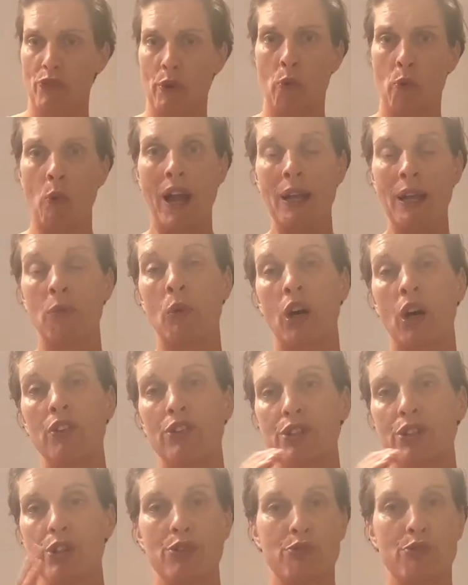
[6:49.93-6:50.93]
Weight
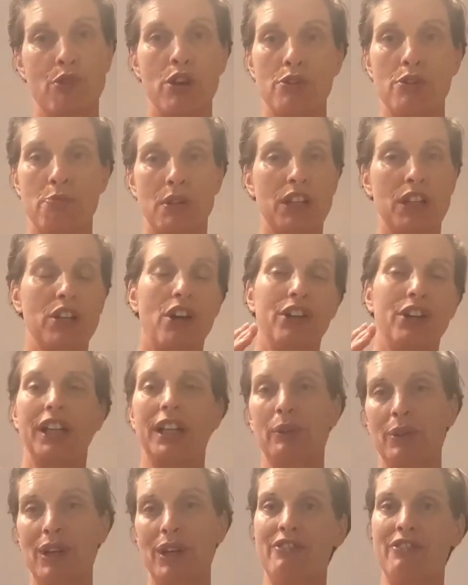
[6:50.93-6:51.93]
Watchers, Rosemary
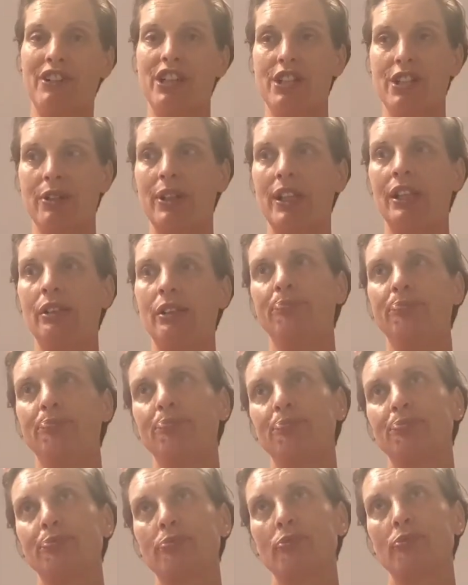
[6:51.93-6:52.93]
Connolly, whatever you're doing,
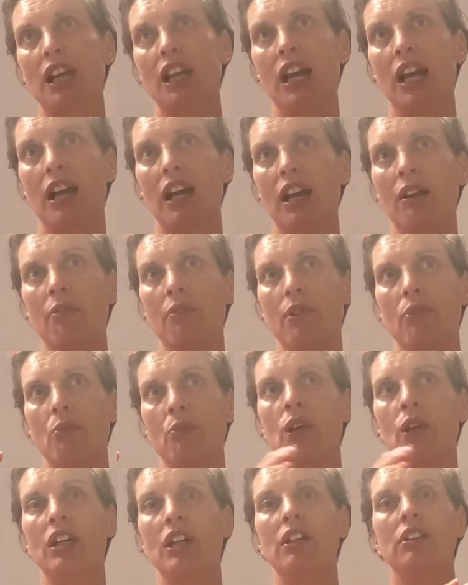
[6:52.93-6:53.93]

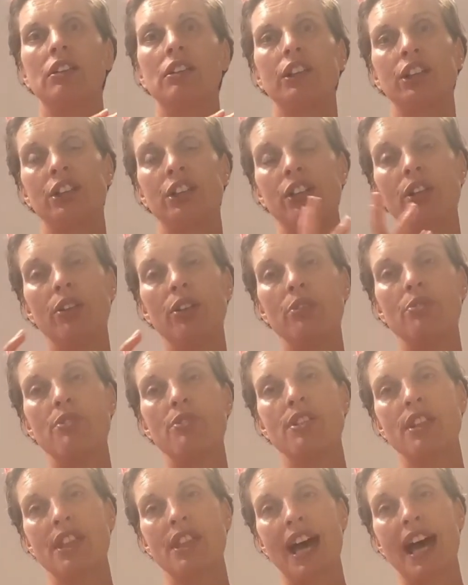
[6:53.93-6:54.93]
will
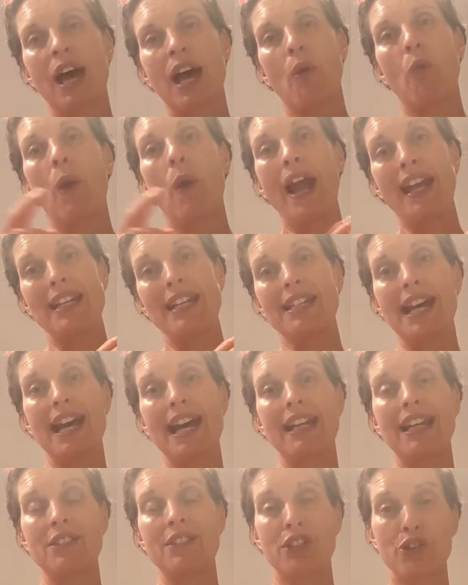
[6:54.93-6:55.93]
use their weigh
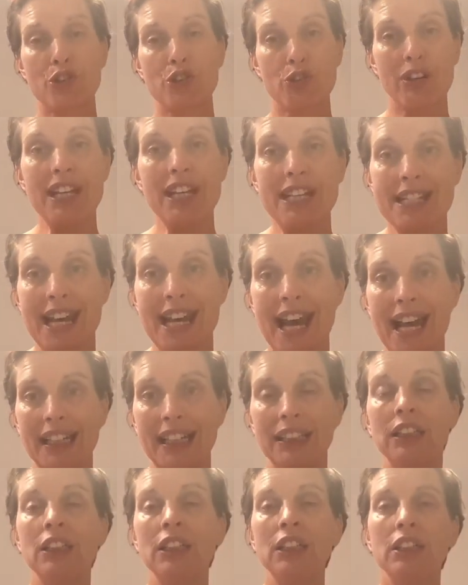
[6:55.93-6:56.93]
day as a treat
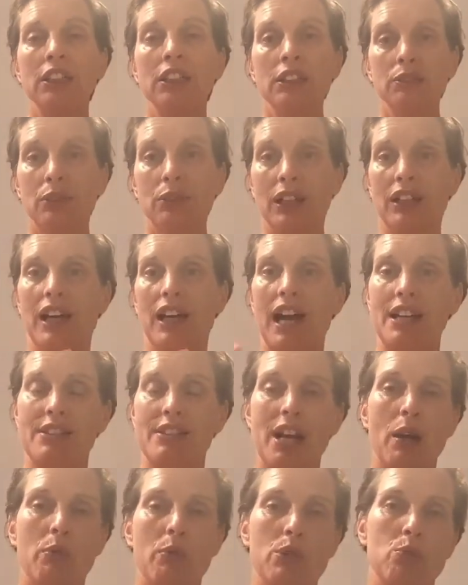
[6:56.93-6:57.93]
day. Well,
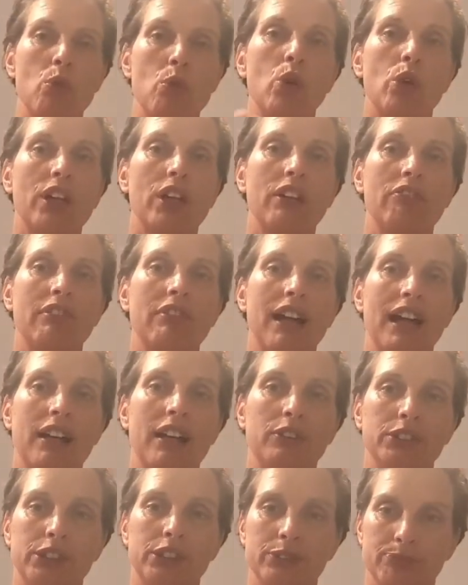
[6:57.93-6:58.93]
as I was walking
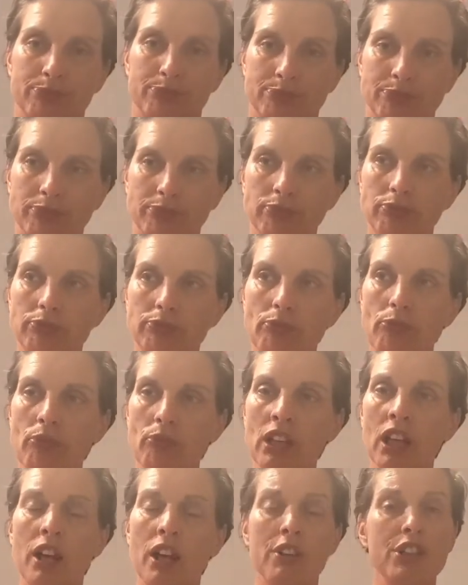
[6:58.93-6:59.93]
around
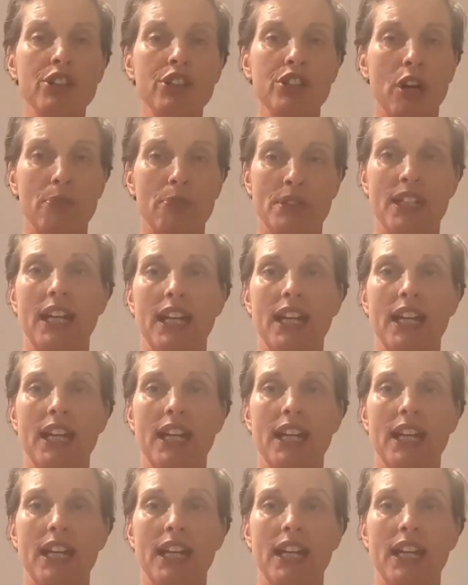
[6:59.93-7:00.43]
the shops